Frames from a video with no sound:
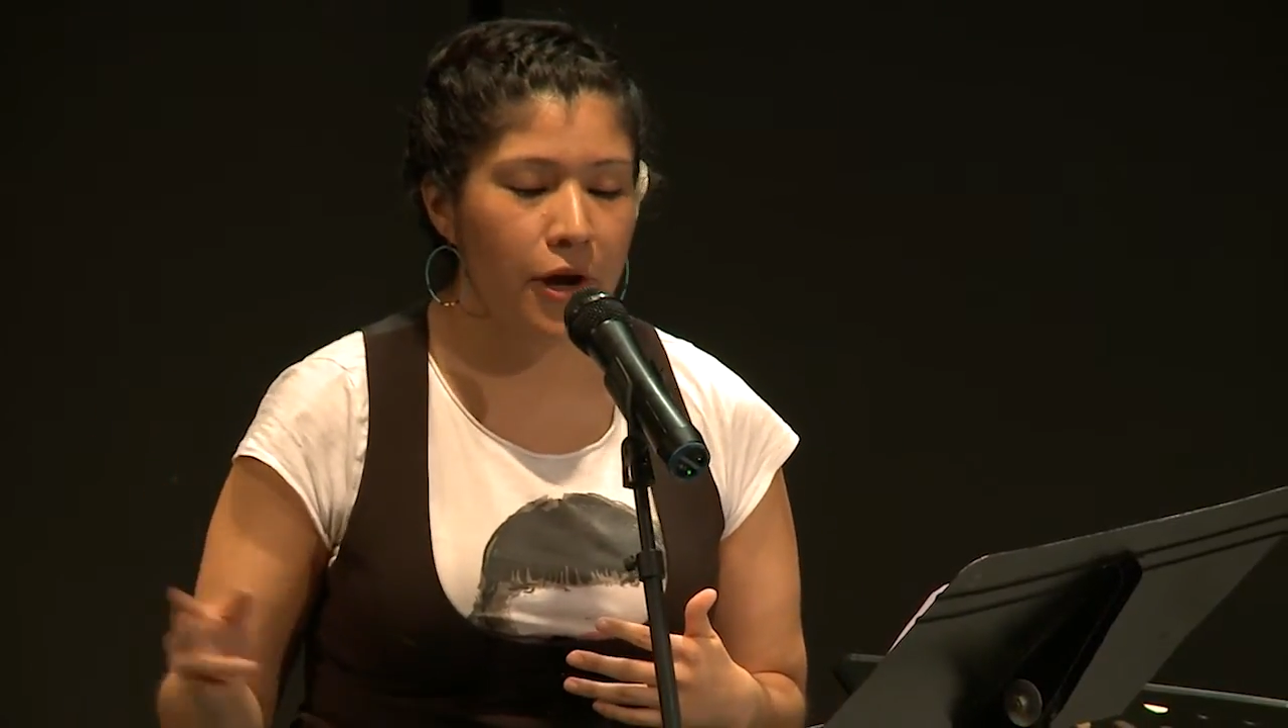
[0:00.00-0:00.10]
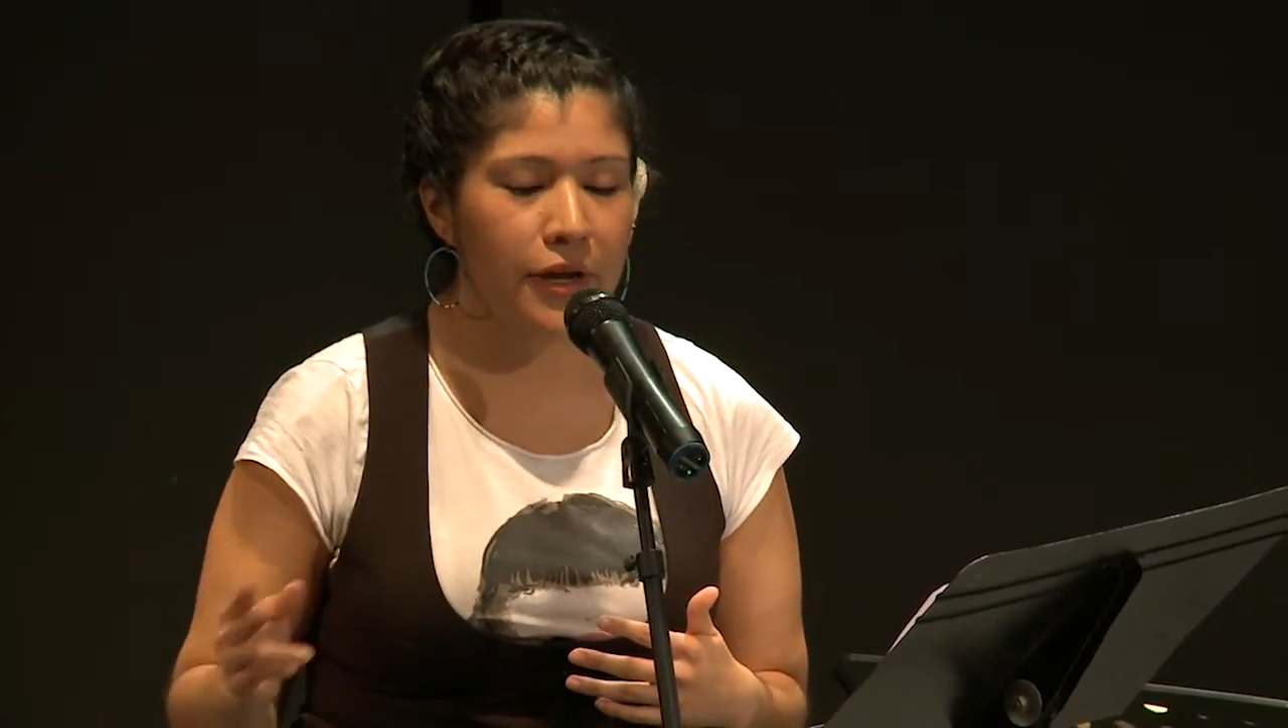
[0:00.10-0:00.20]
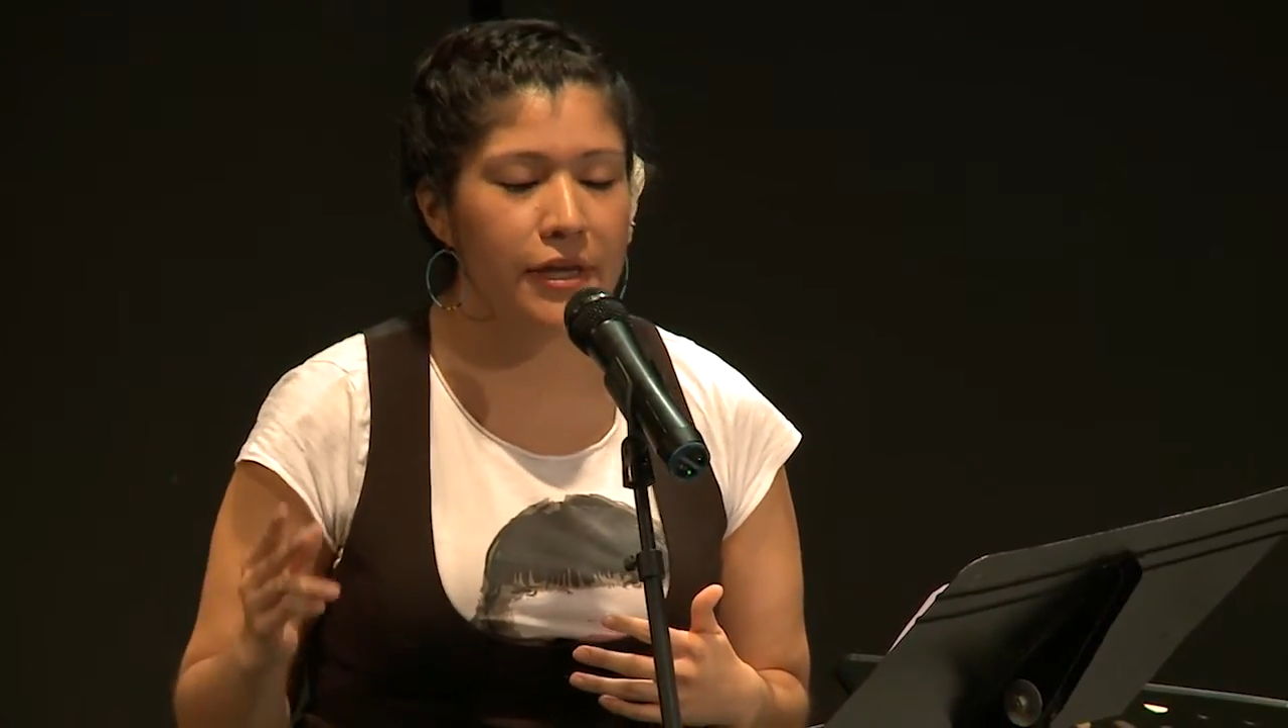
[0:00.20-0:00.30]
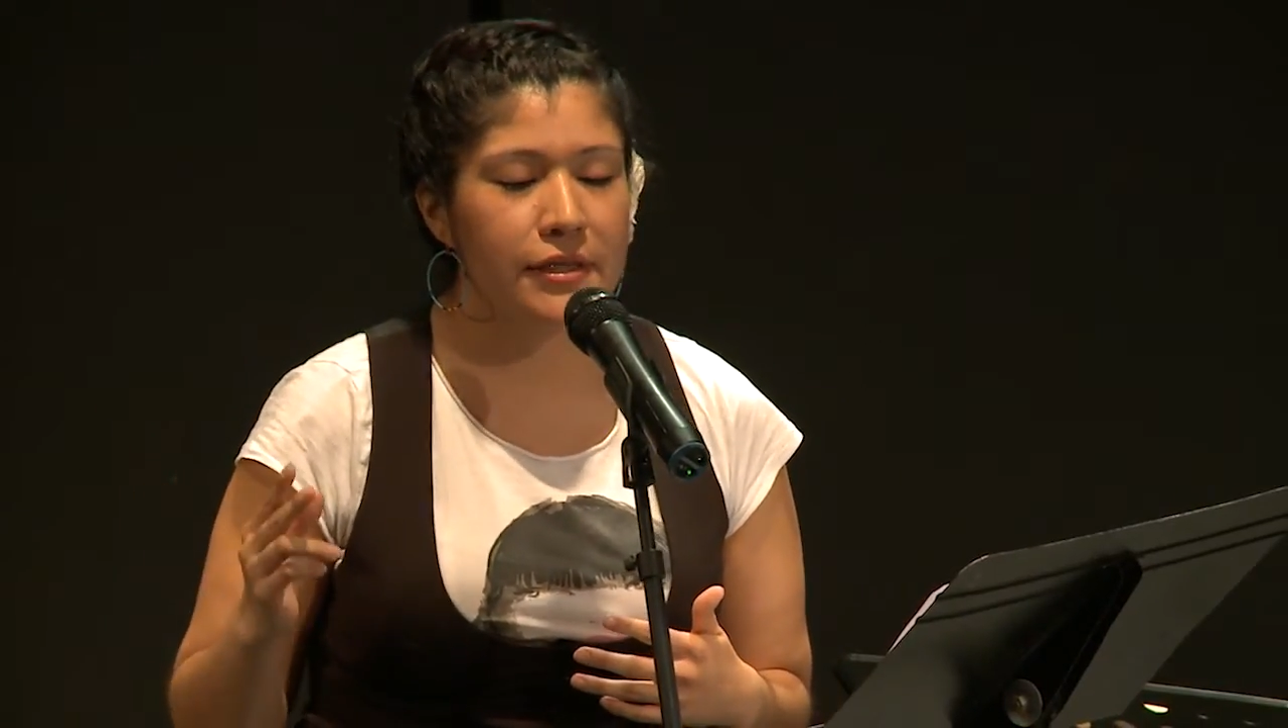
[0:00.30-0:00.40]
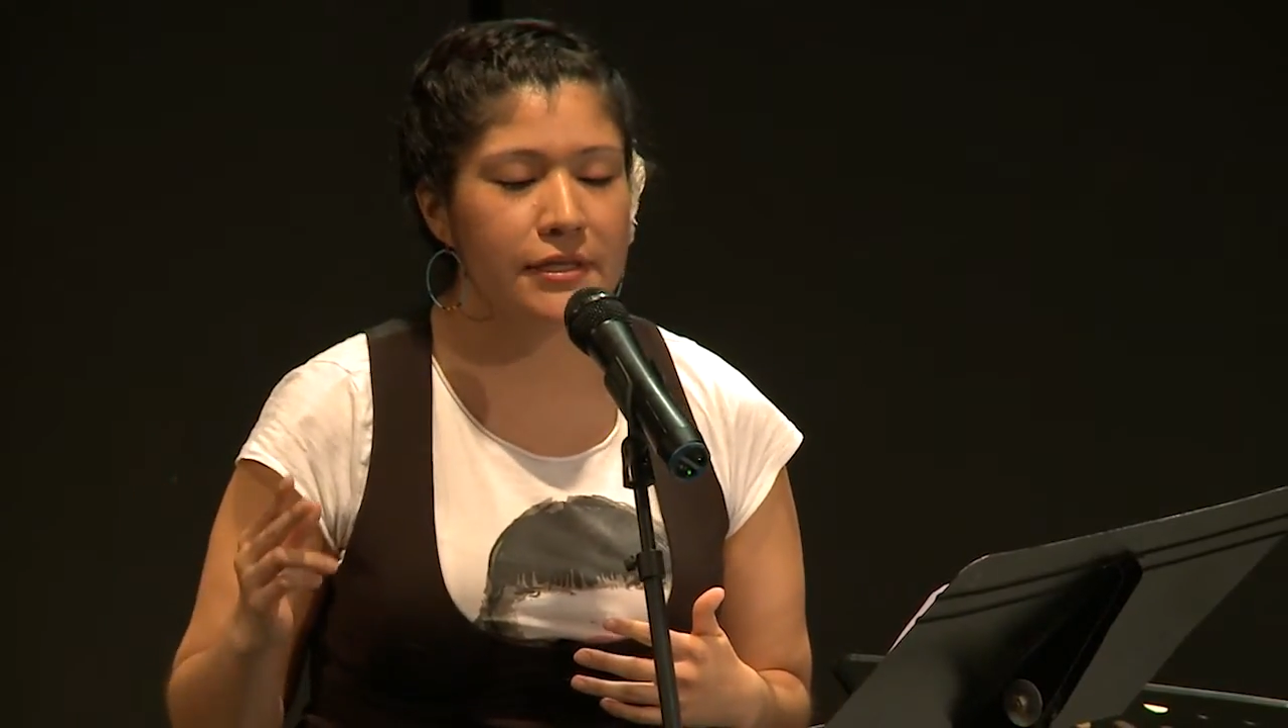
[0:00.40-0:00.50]

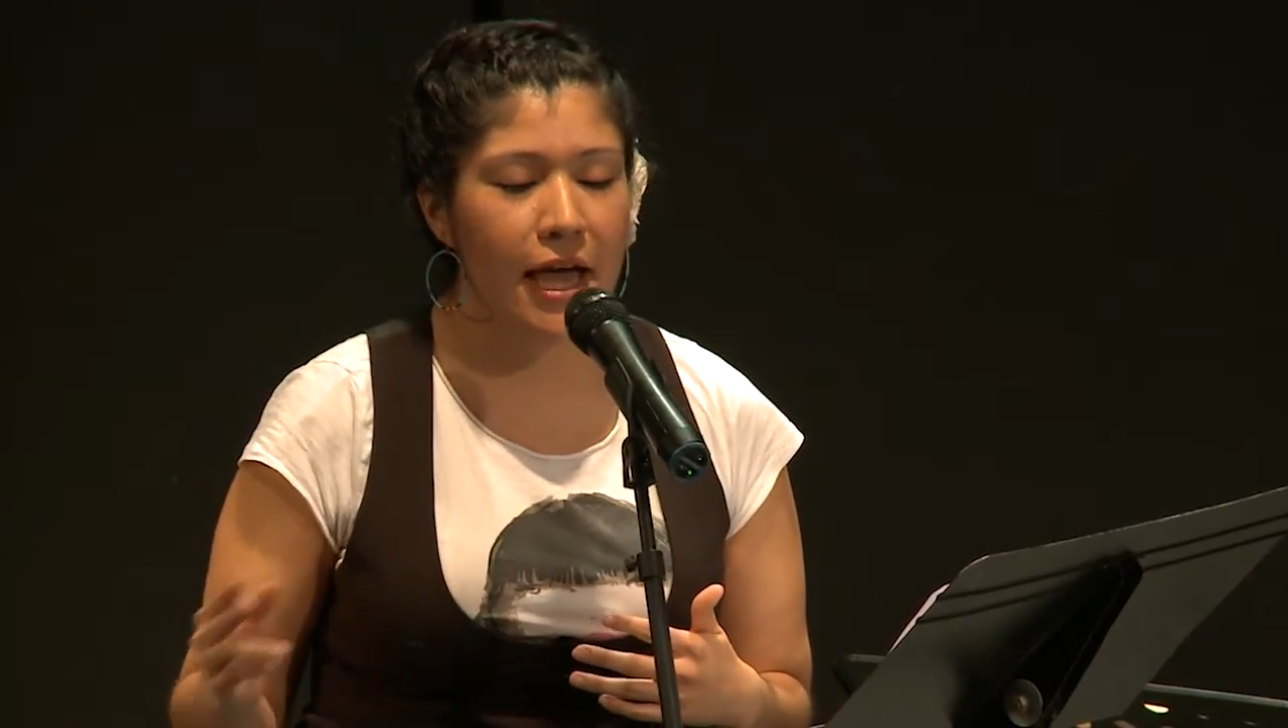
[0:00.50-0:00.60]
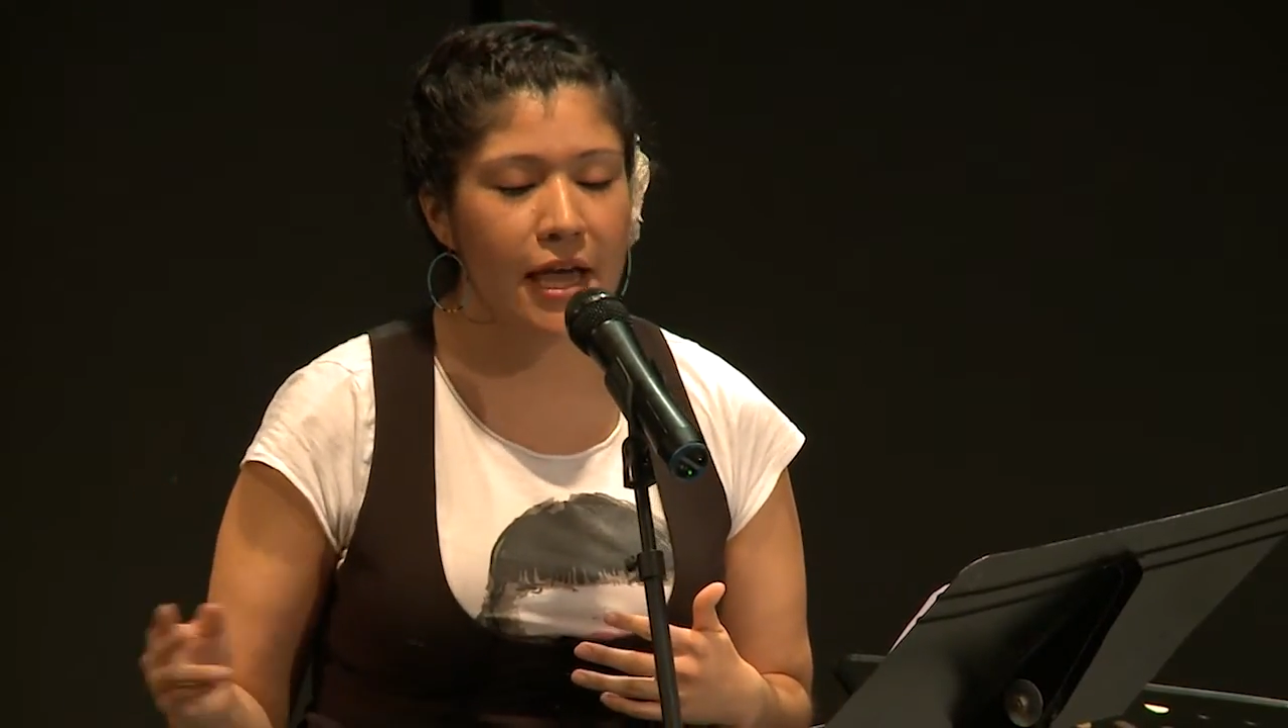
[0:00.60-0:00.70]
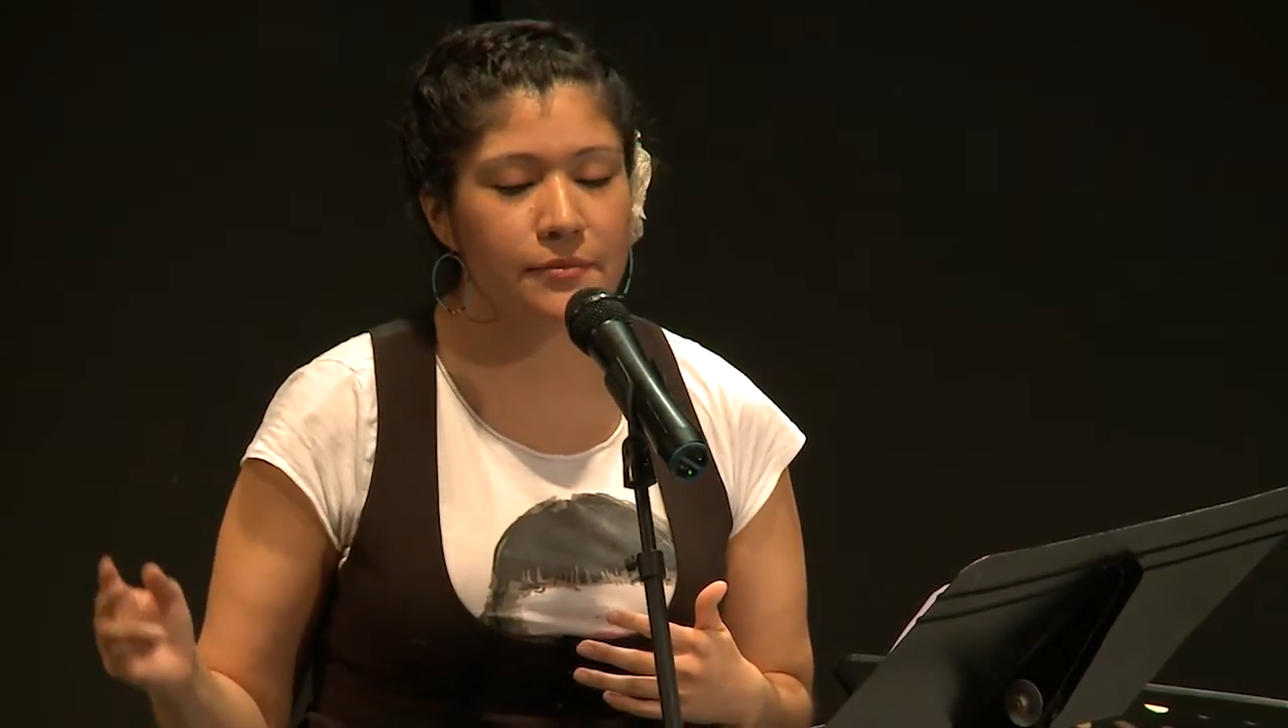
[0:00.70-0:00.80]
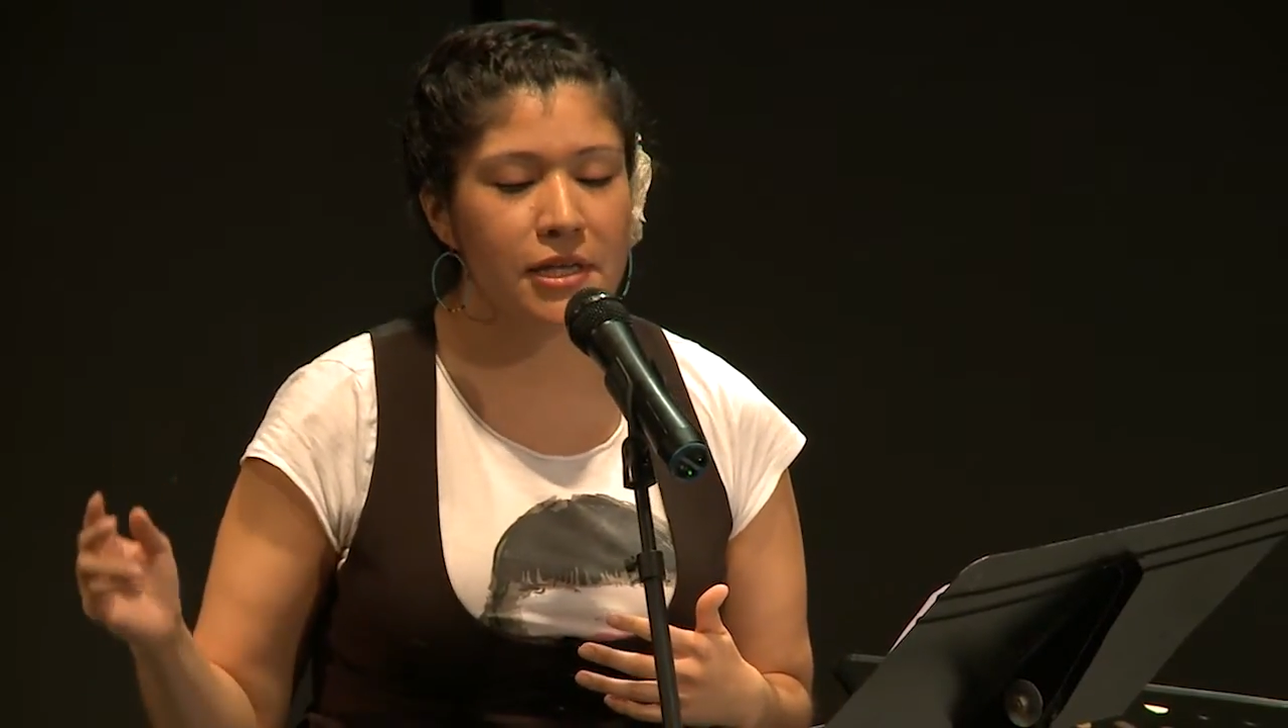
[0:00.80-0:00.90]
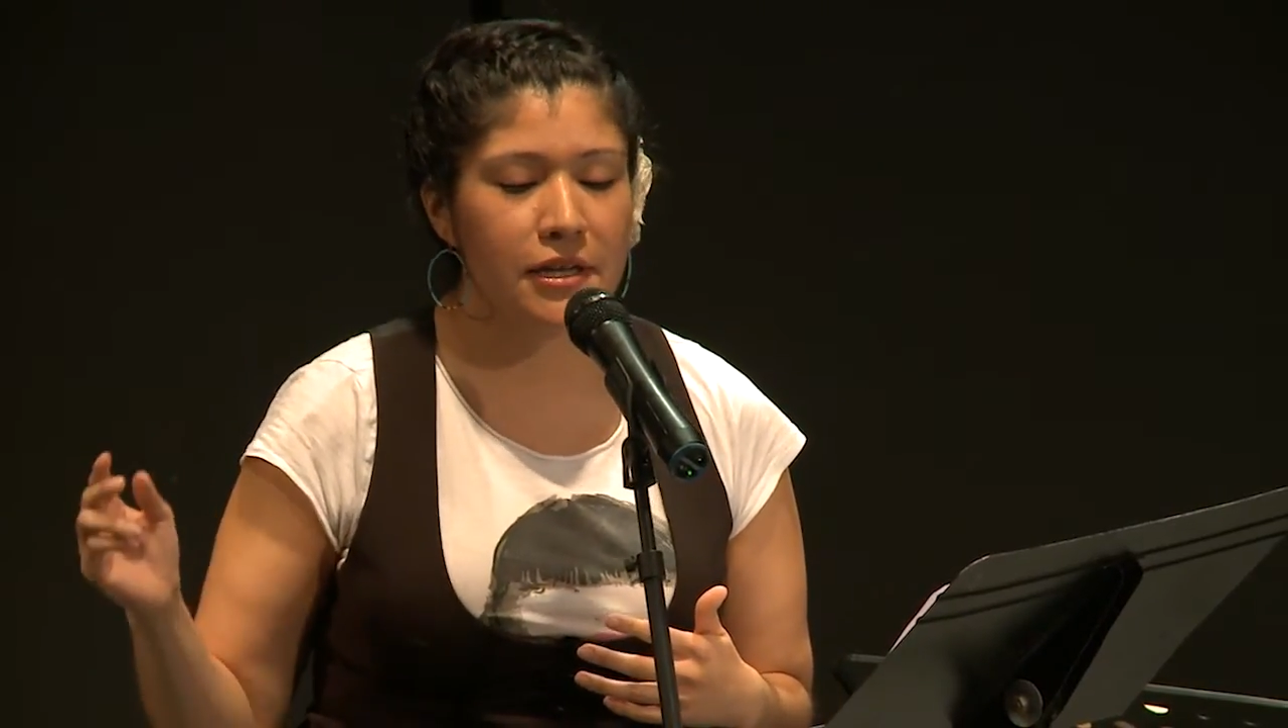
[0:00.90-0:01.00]
marking the
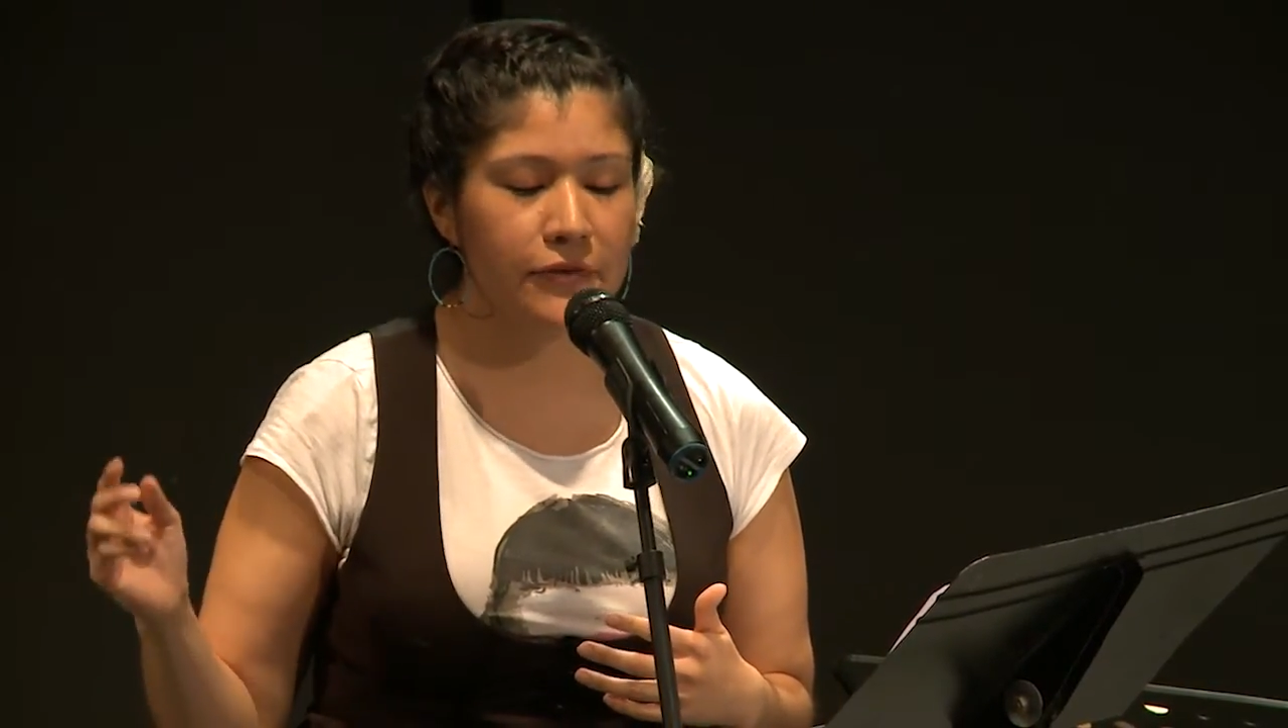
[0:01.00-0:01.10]
times I